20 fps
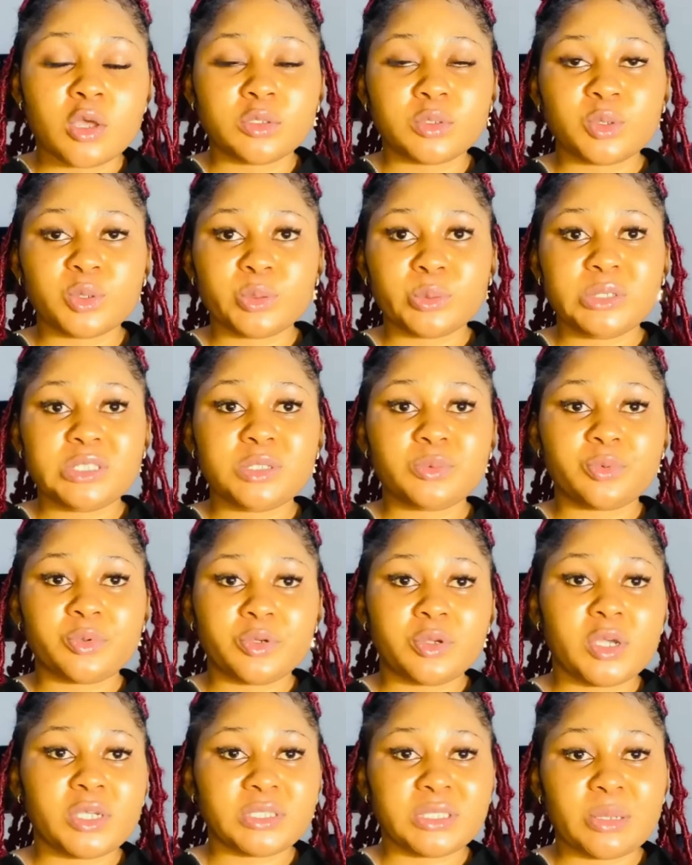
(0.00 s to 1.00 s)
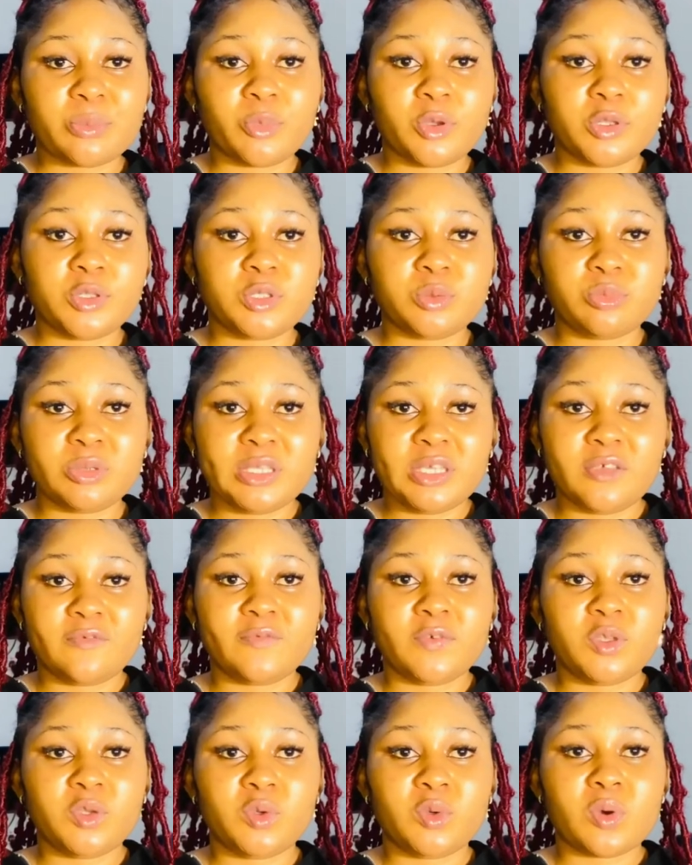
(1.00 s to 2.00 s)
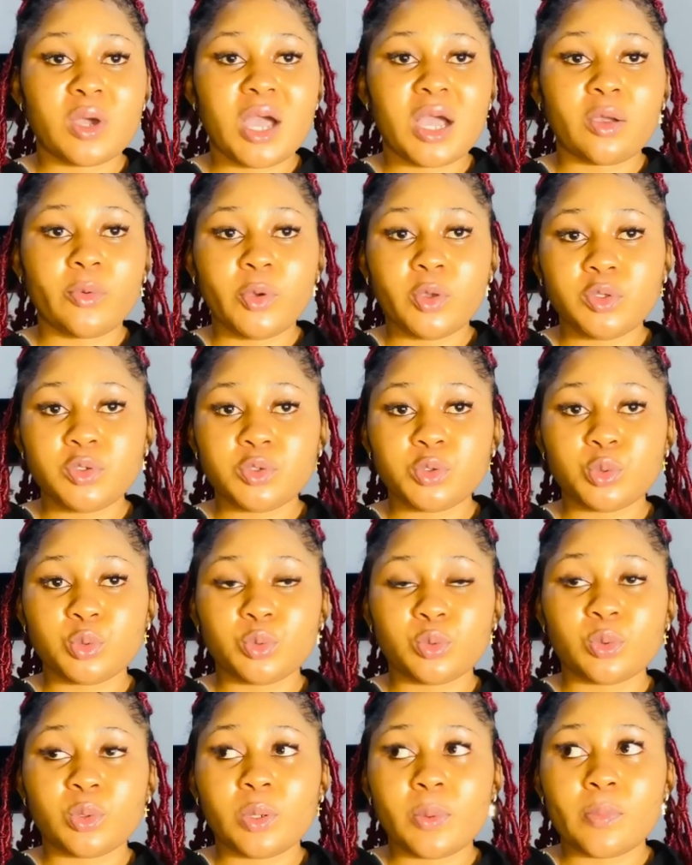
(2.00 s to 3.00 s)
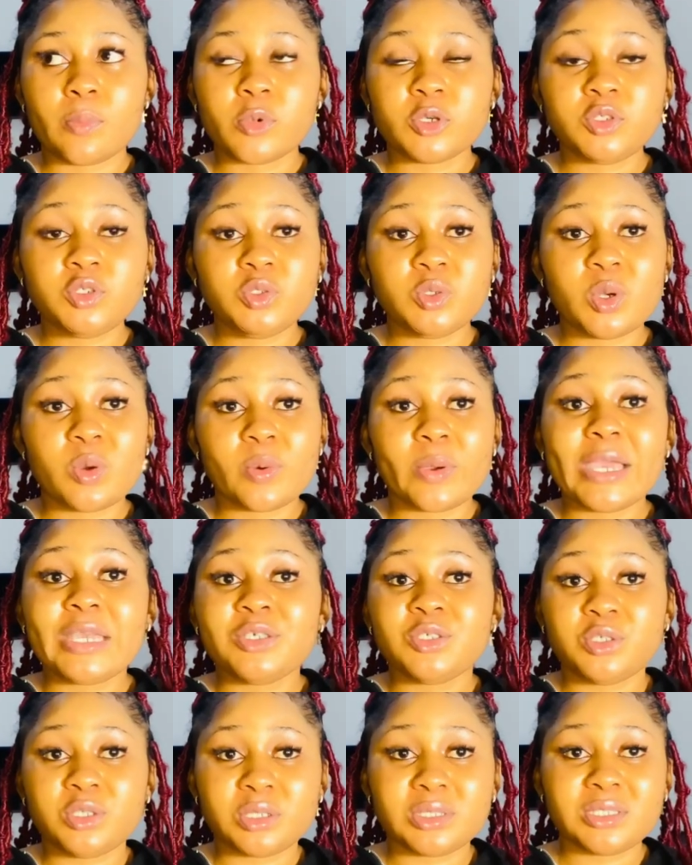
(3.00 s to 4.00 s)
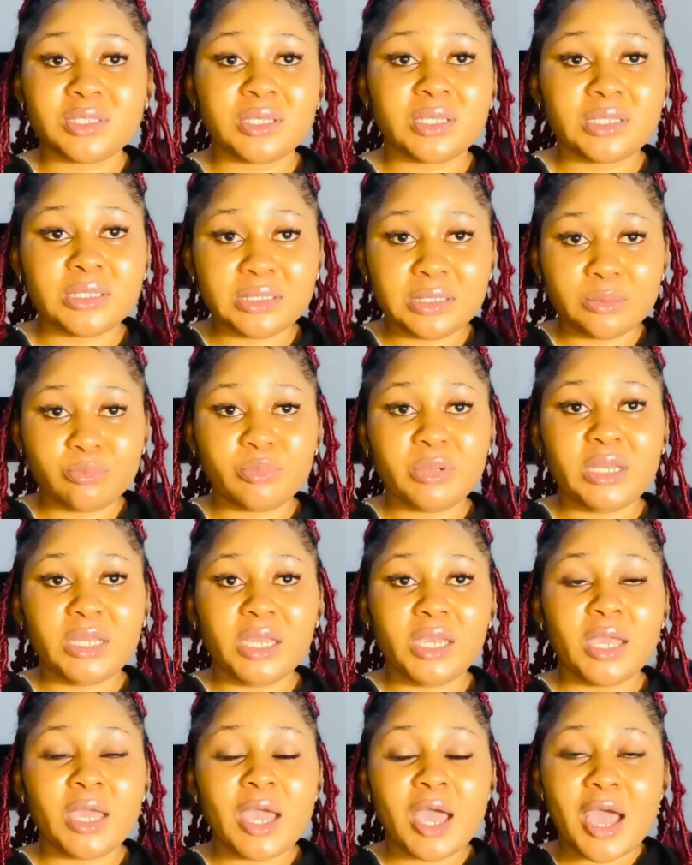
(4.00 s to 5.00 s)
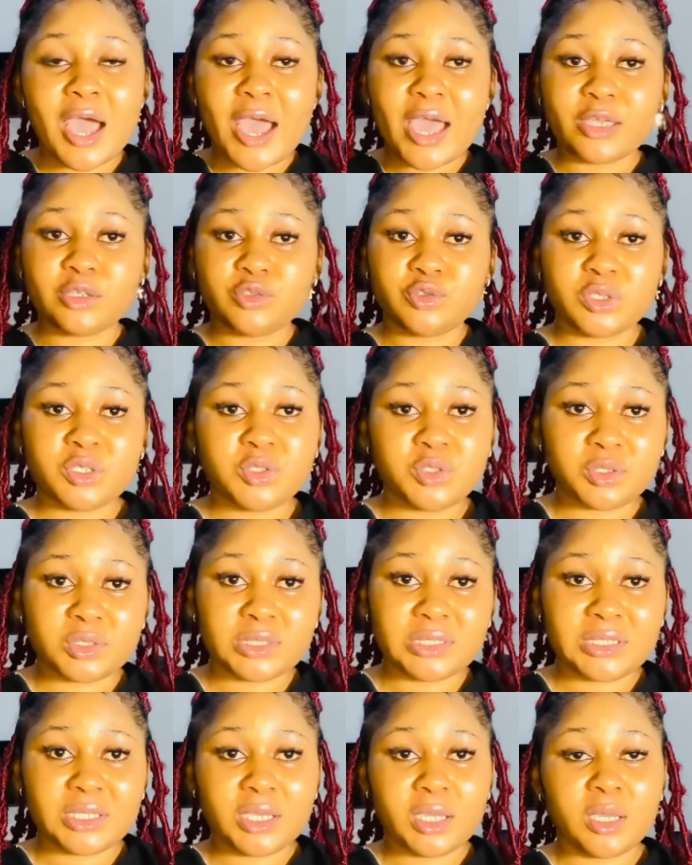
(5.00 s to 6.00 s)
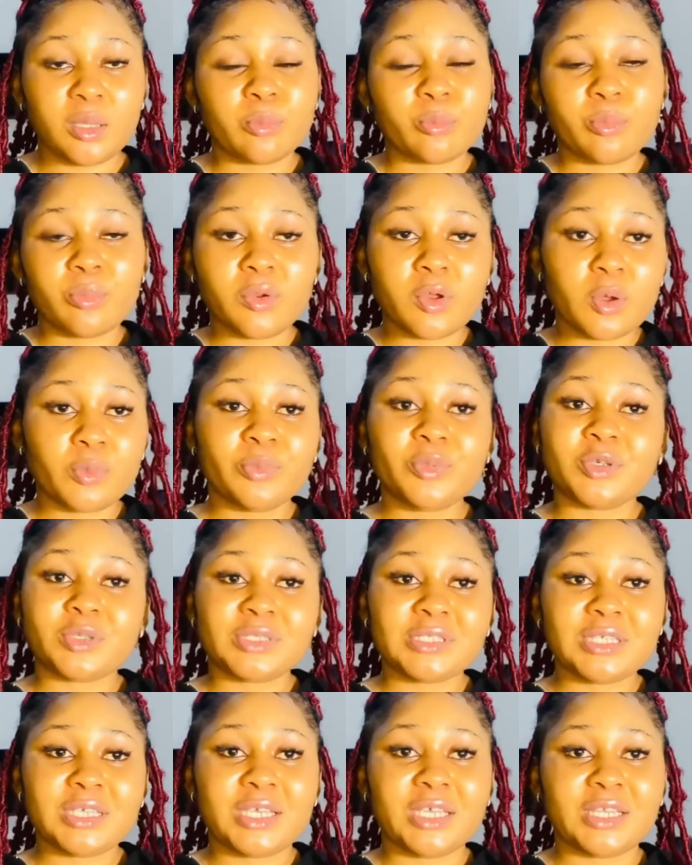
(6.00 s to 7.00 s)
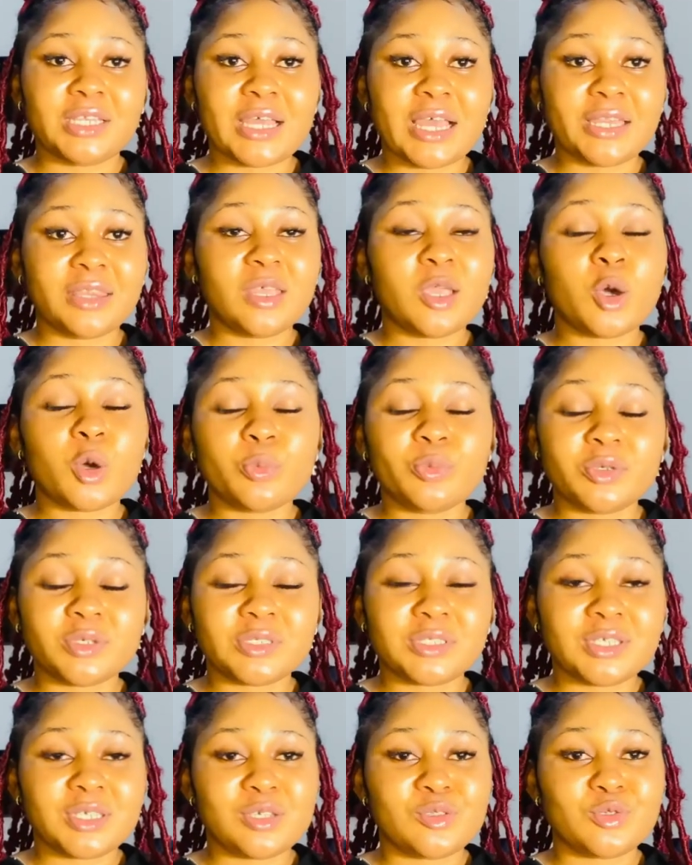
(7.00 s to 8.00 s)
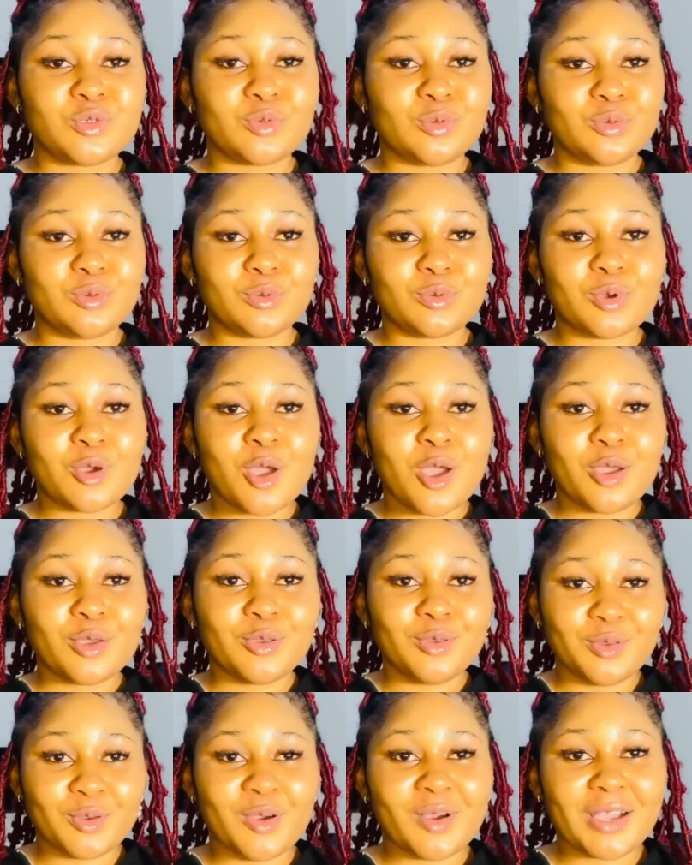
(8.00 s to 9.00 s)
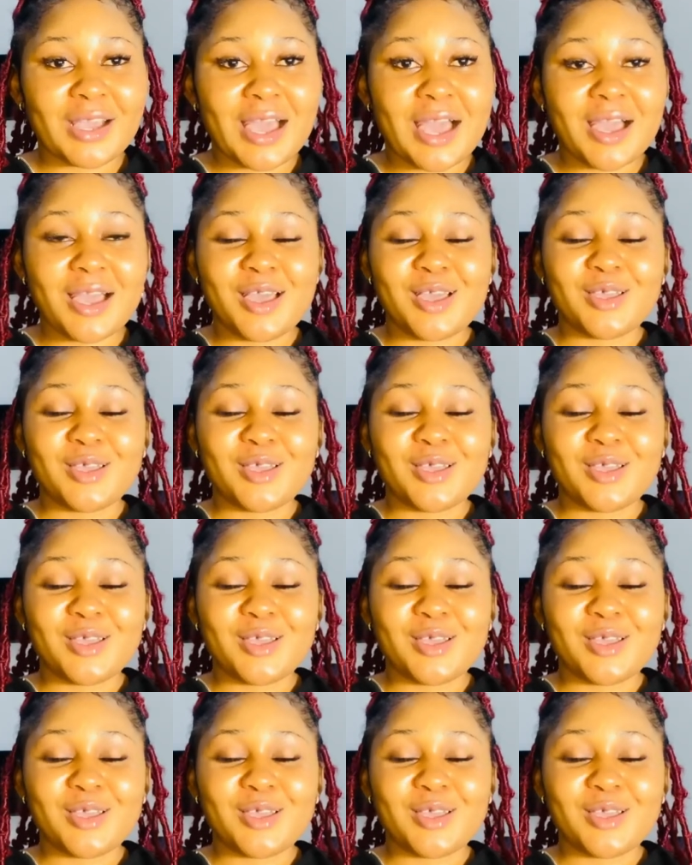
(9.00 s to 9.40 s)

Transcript: So these products I'm going to be giving you are going to moisturize your skin deeply, hydrate your skin, plump your skin, and help your skin to look younger.